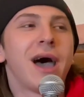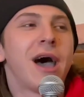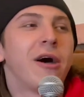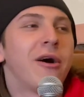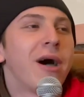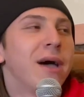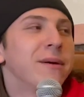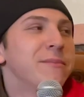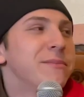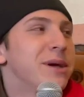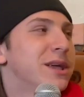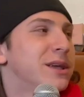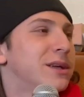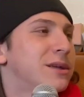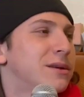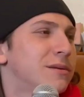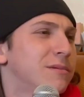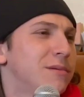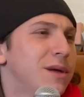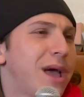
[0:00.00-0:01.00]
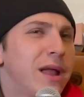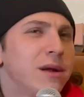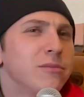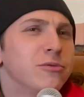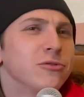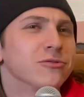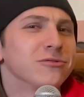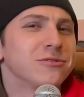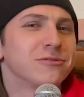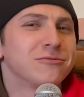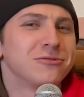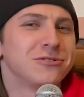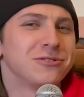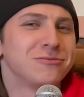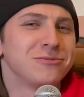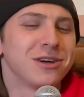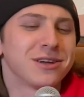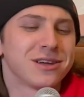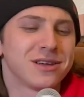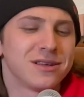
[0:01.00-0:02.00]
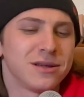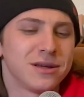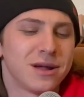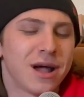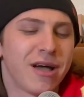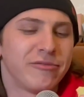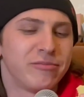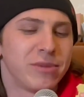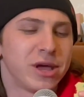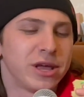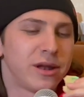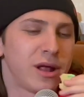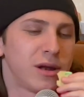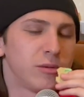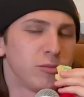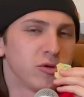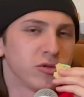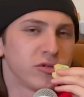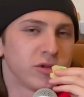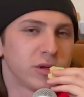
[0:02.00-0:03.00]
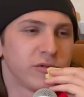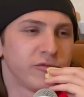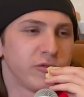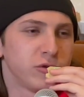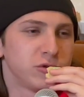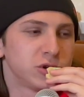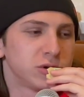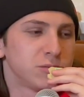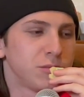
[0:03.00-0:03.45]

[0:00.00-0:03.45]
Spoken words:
how I make edibles. What do you mean? I've made edibles in the future.